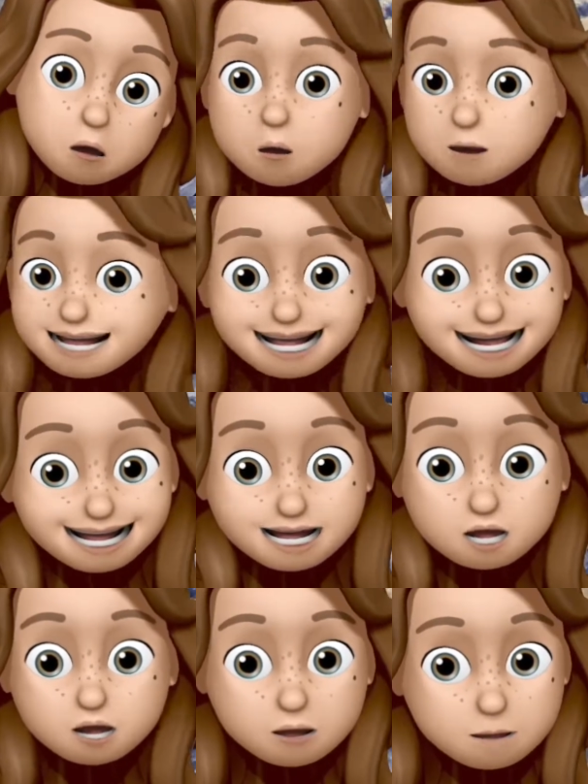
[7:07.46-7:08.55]
With
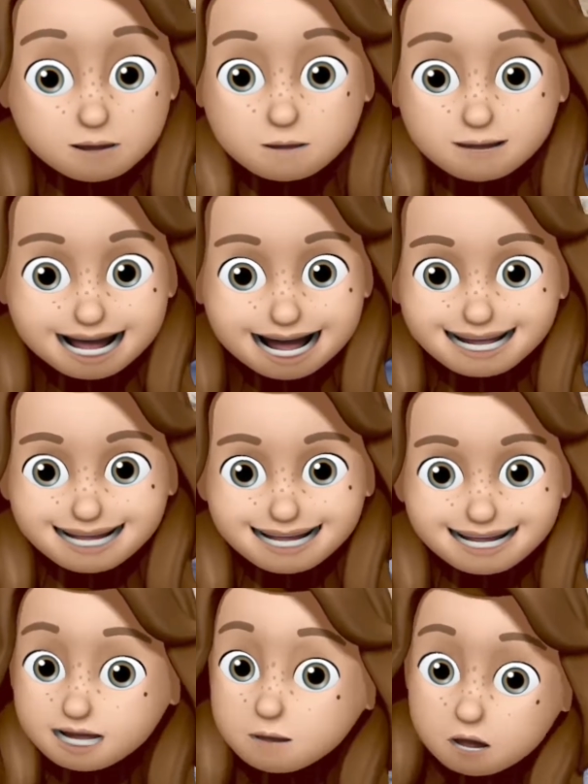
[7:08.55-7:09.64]
each trumpet blast,
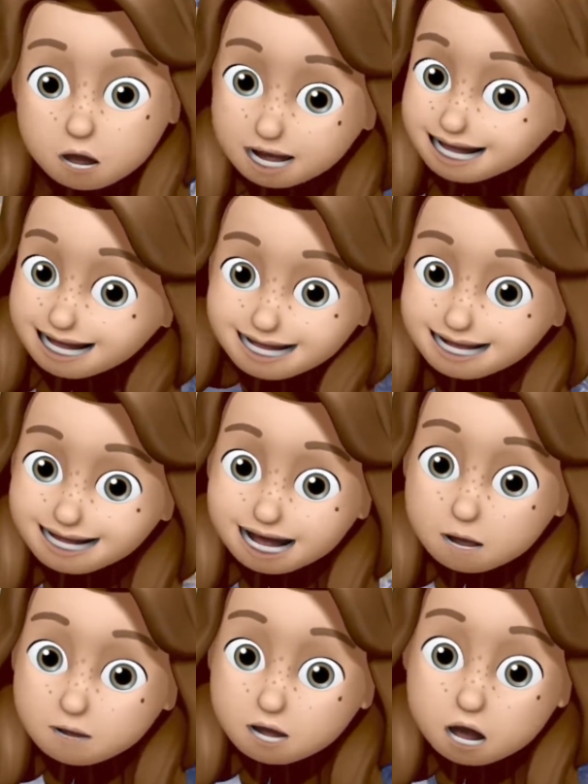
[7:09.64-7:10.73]
some crazy things
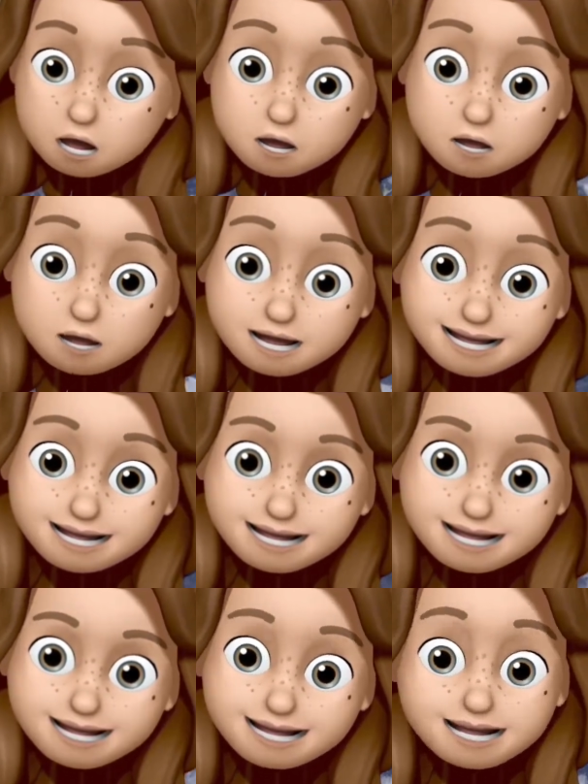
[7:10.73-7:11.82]
happen on earth.
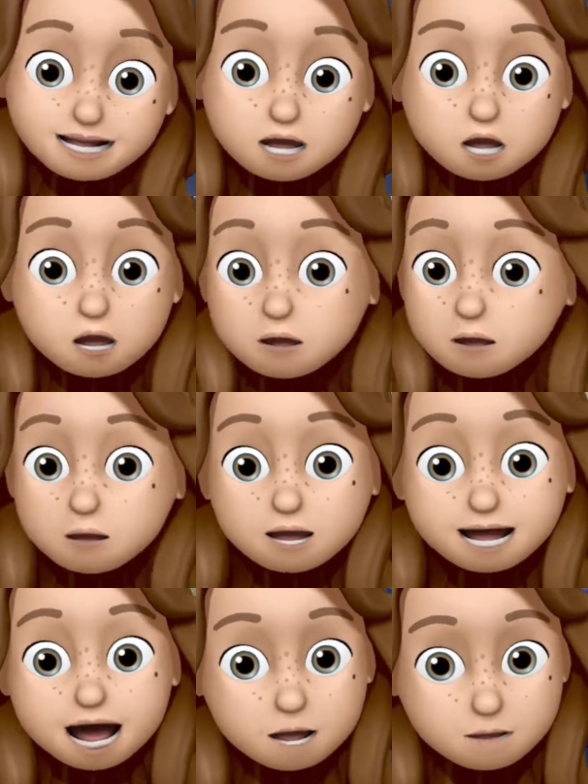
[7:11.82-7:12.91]
It shows what
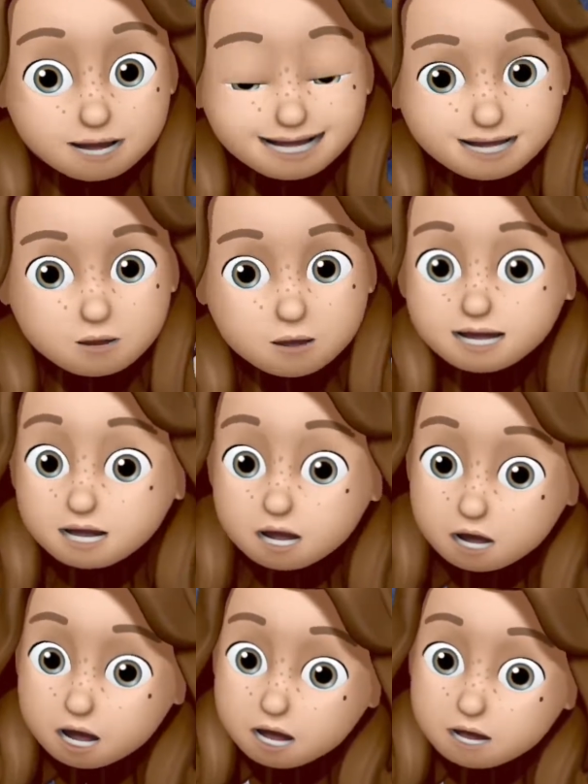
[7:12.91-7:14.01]
happens when
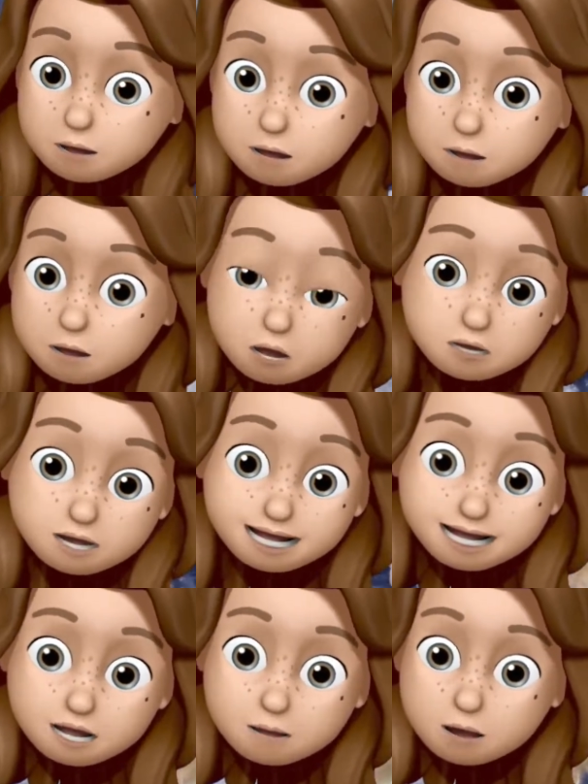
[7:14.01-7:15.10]
God removes
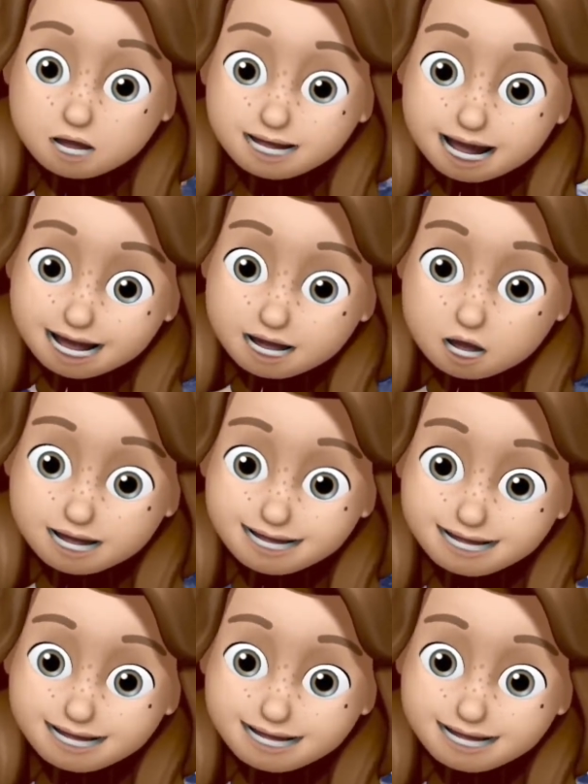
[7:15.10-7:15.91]
his protection.